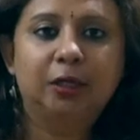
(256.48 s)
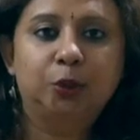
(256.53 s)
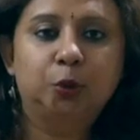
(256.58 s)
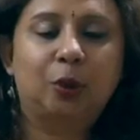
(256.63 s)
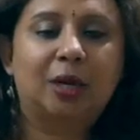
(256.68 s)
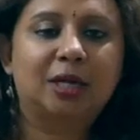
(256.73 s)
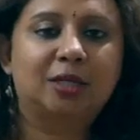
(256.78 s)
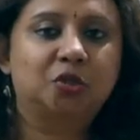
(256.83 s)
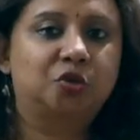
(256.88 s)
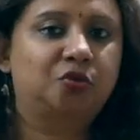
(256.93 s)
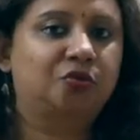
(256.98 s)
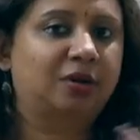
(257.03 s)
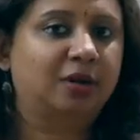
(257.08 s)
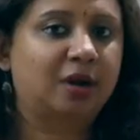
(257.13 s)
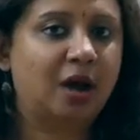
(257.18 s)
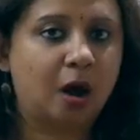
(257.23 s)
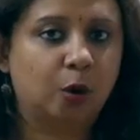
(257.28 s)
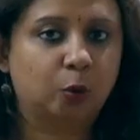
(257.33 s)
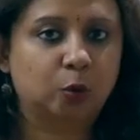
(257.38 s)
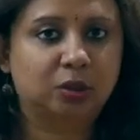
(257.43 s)
you
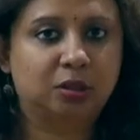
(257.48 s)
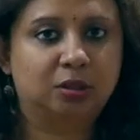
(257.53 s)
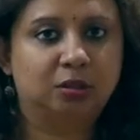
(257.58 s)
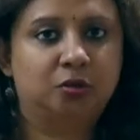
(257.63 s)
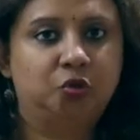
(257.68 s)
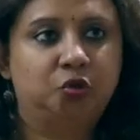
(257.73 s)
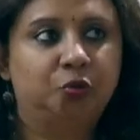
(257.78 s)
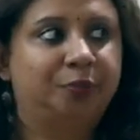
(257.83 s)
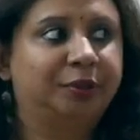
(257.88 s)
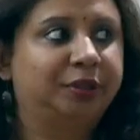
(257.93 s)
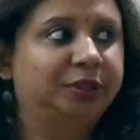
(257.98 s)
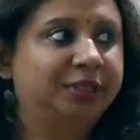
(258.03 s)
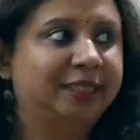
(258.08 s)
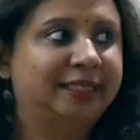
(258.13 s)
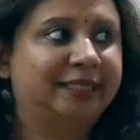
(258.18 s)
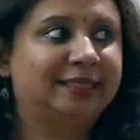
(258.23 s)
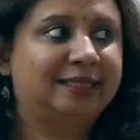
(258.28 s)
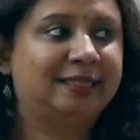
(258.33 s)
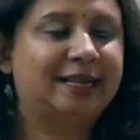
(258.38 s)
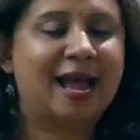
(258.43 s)
construct houses you
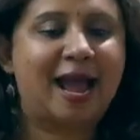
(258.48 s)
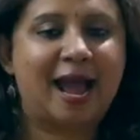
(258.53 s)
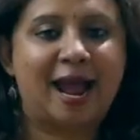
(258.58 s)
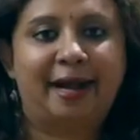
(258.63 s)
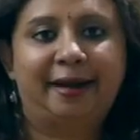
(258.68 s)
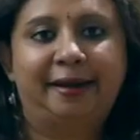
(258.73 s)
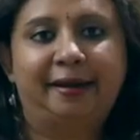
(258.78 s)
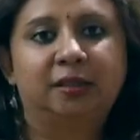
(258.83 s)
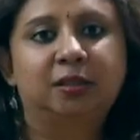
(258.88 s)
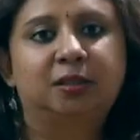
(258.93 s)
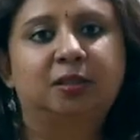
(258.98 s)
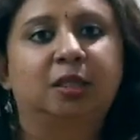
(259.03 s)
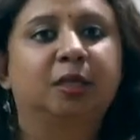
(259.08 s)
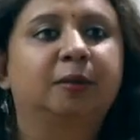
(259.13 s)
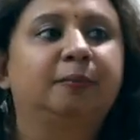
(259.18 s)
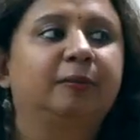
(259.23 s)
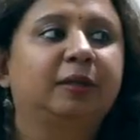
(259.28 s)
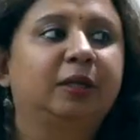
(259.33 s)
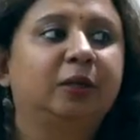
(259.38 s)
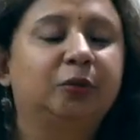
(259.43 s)
purchase lands
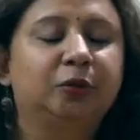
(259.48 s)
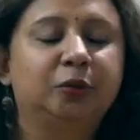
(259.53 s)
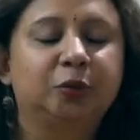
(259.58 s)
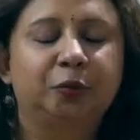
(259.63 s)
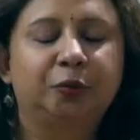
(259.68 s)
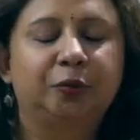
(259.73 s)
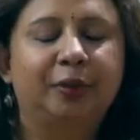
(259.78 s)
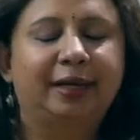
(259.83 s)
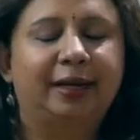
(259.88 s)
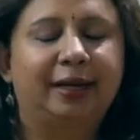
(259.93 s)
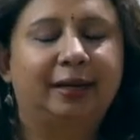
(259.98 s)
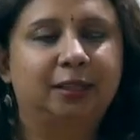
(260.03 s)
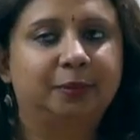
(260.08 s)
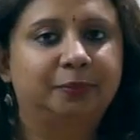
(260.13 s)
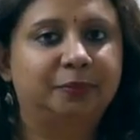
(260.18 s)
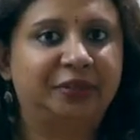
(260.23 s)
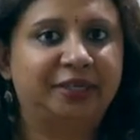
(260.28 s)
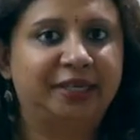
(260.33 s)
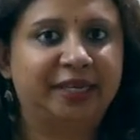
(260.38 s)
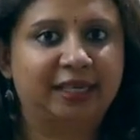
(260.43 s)
you you erect a
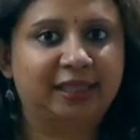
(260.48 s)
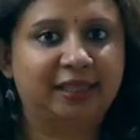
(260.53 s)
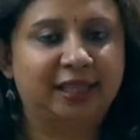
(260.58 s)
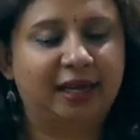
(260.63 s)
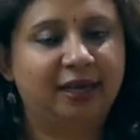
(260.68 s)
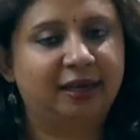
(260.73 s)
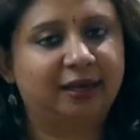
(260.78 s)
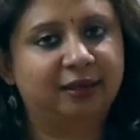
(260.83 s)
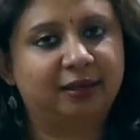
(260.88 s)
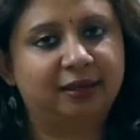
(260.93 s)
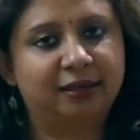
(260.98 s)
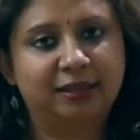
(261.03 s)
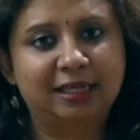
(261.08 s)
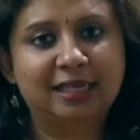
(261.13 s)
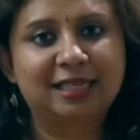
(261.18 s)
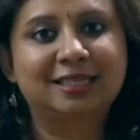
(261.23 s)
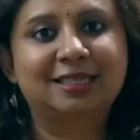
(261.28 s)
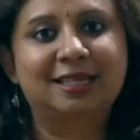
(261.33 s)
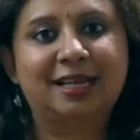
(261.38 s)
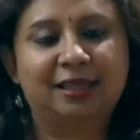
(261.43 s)
building there and
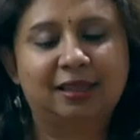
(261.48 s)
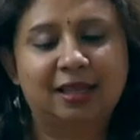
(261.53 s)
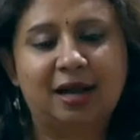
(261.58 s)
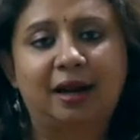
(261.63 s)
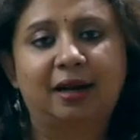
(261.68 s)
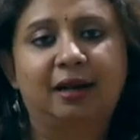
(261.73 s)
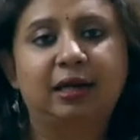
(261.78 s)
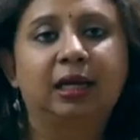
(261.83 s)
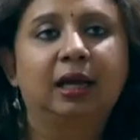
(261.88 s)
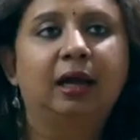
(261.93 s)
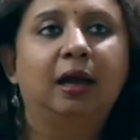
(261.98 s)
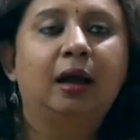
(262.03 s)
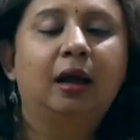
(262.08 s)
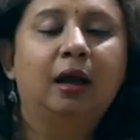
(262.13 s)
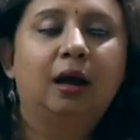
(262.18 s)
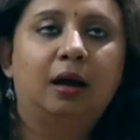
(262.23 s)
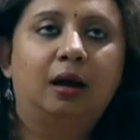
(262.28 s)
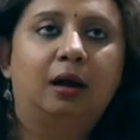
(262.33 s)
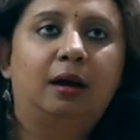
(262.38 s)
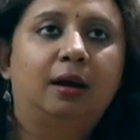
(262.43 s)
things like that
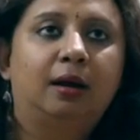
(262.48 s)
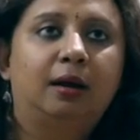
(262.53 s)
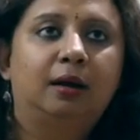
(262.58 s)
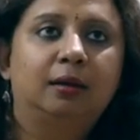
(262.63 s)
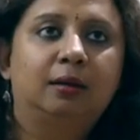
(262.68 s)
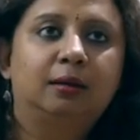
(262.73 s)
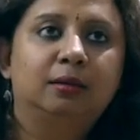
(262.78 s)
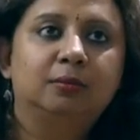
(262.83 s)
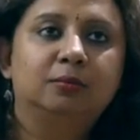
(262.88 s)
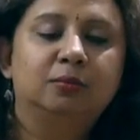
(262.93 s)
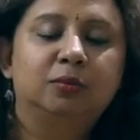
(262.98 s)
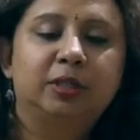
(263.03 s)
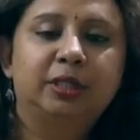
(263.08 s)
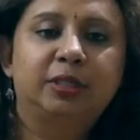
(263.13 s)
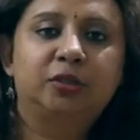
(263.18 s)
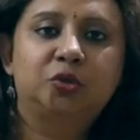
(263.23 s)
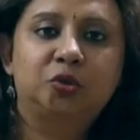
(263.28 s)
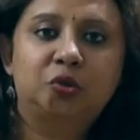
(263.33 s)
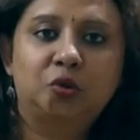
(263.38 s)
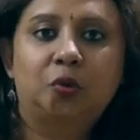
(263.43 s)
uh,
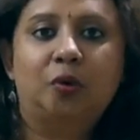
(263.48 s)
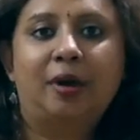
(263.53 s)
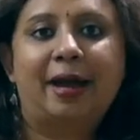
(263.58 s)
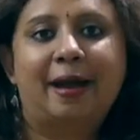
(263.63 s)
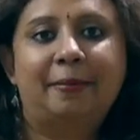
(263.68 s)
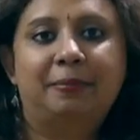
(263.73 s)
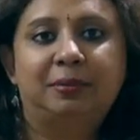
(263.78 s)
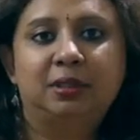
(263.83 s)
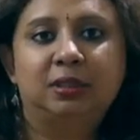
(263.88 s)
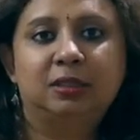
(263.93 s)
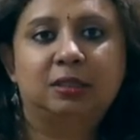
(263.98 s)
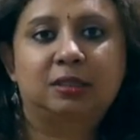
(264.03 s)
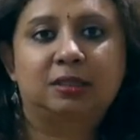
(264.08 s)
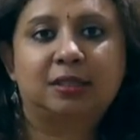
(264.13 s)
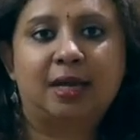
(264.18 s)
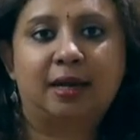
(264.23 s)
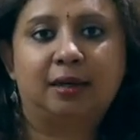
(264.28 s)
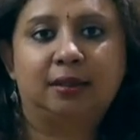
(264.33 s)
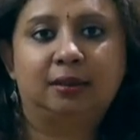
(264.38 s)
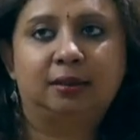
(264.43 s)
it so happens
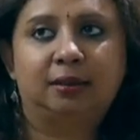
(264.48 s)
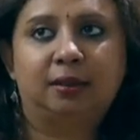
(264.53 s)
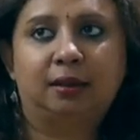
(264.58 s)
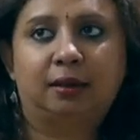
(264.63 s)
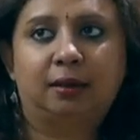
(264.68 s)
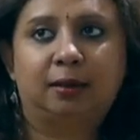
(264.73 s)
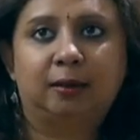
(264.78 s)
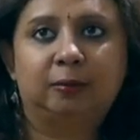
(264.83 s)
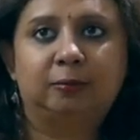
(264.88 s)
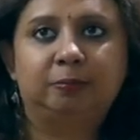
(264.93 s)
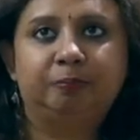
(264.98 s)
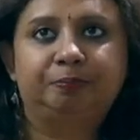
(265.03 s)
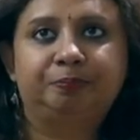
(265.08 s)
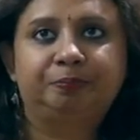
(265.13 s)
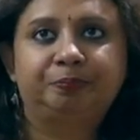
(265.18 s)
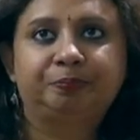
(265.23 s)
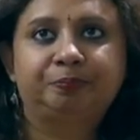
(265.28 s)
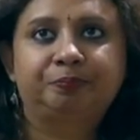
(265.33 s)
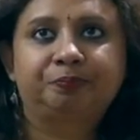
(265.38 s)
that um,